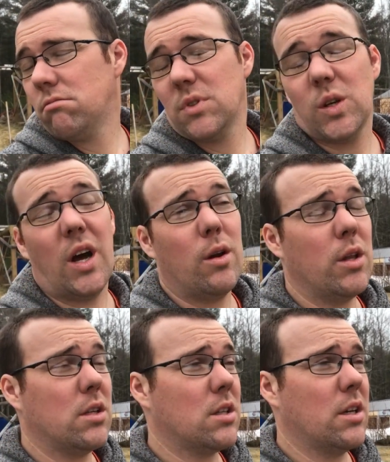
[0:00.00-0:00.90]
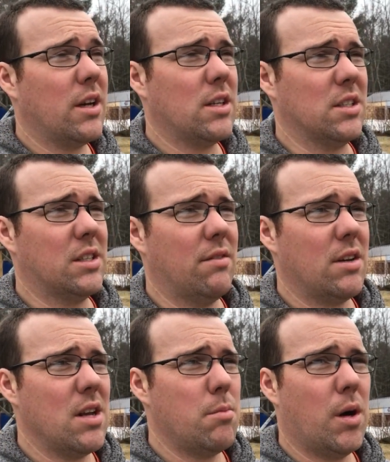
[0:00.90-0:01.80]
So I don't think it's gonna get to
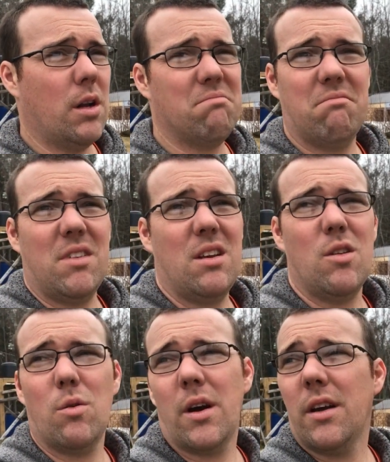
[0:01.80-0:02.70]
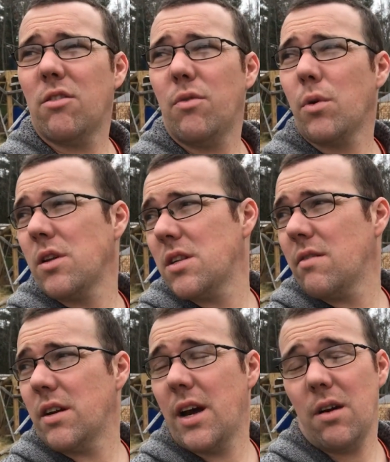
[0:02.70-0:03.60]
70, but either way, it's
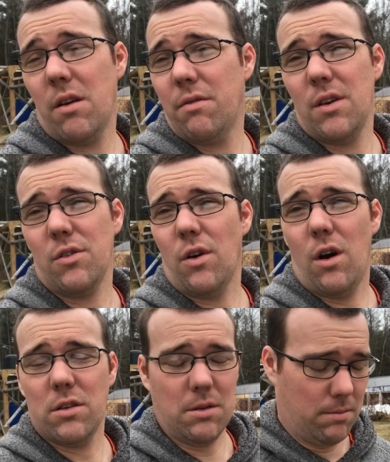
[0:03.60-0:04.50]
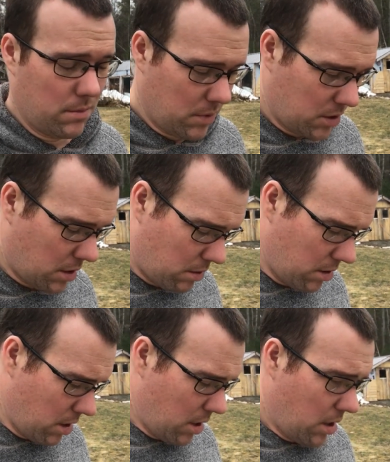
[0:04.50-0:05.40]
47 now and it feels awesome. So
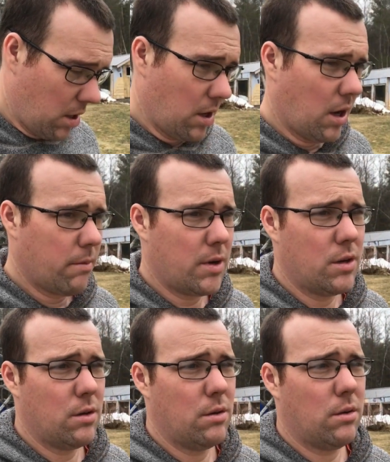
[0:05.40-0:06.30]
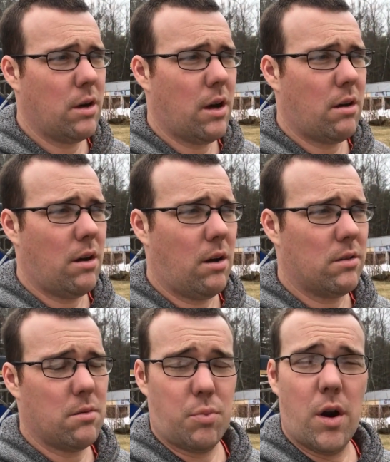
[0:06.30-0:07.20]
I'm gonna do
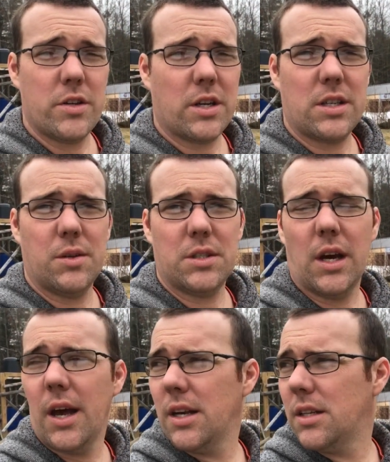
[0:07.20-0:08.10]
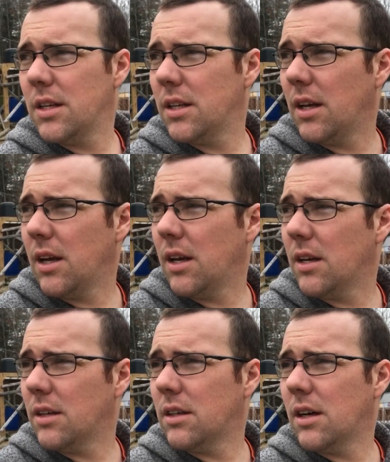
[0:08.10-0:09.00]
some projects outside
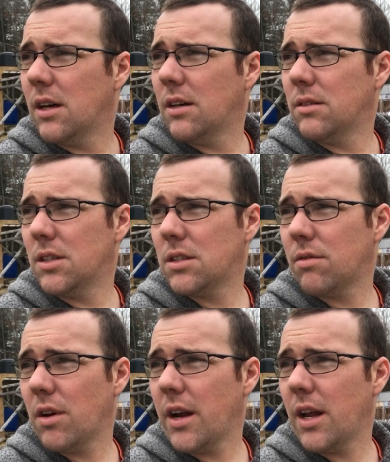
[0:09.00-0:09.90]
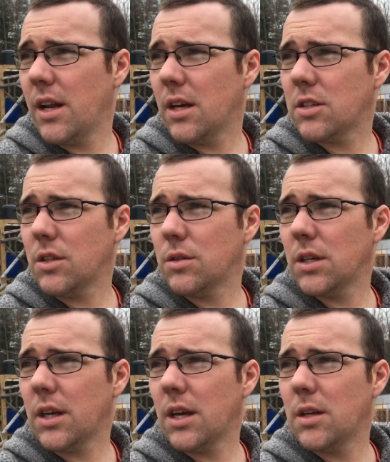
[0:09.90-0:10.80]
and just find any excuse
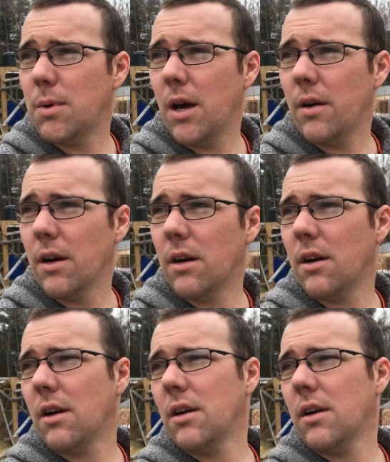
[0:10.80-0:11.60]
I can to be out here.